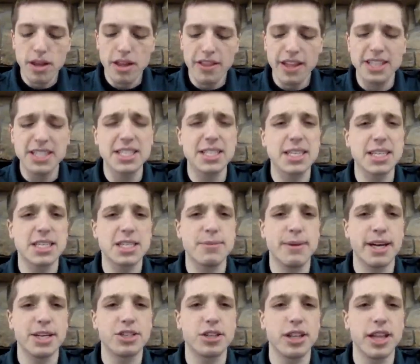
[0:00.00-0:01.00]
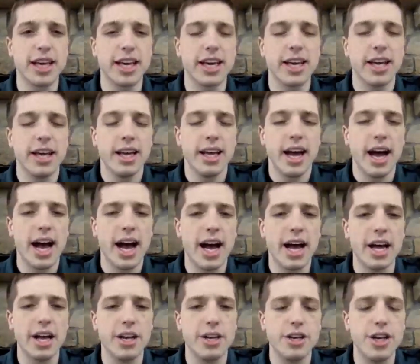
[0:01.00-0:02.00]
This is especially
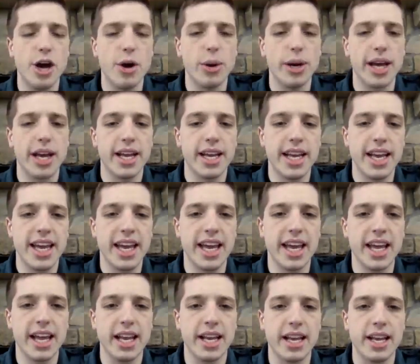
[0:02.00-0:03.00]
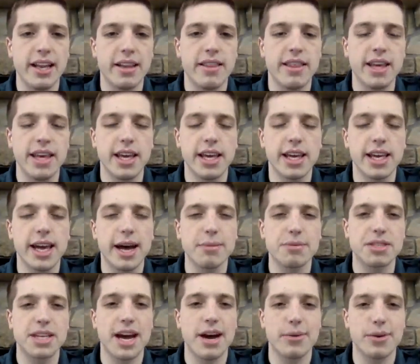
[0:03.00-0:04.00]
noted in the Cub
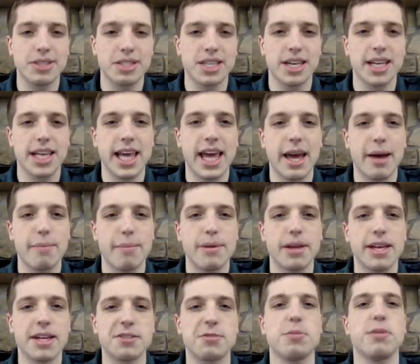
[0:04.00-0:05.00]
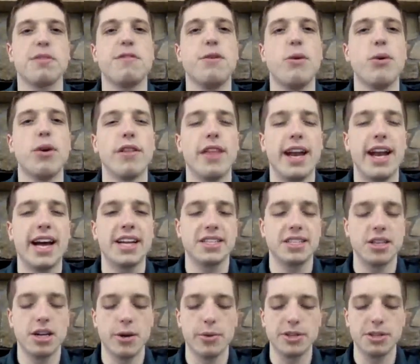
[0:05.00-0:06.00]
Scout Resident Camp because before that hasn't
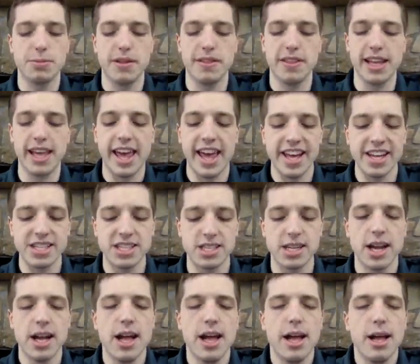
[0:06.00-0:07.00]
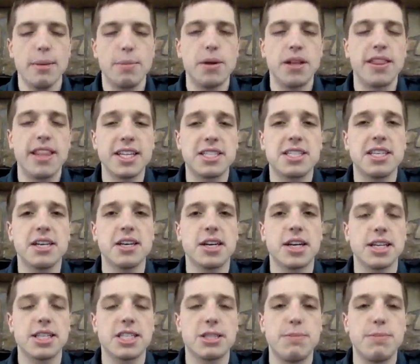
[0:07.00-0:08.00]
always been the case. But this
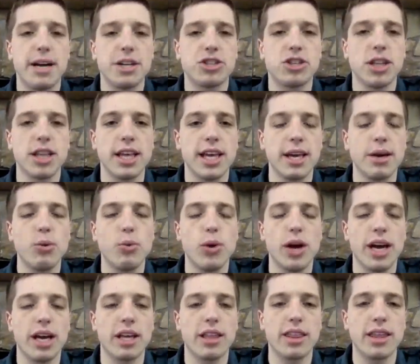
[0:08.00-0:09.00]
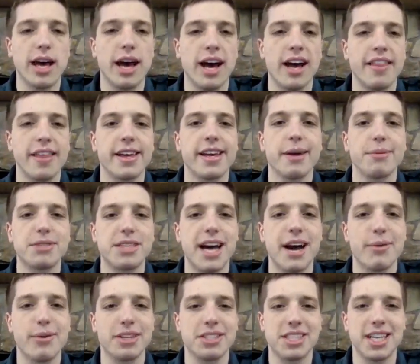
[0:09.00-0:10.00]
year, especially with the Cub
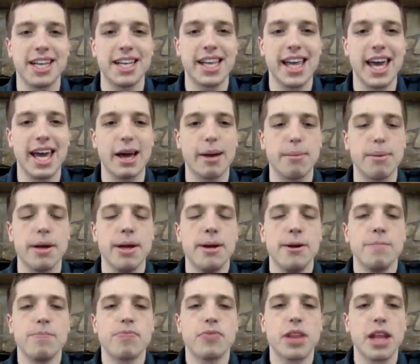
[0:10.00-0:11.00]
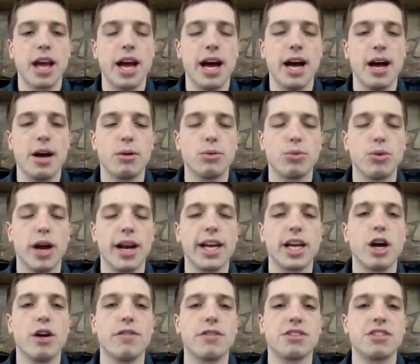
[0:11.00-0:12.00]
Scout Resident Camp
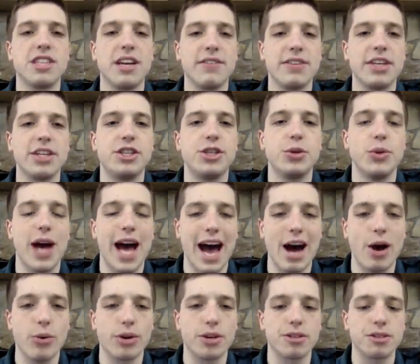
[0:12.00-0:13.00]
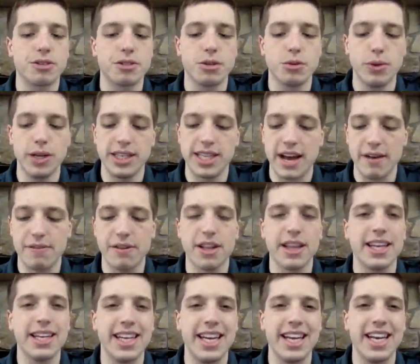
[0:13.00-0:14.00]
running over 72 hours, we
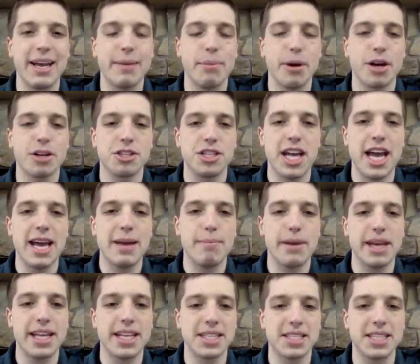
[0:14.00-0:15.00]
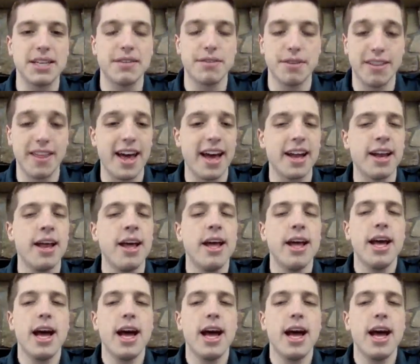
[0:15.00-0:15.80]
definitely need parts A, B, and C for that.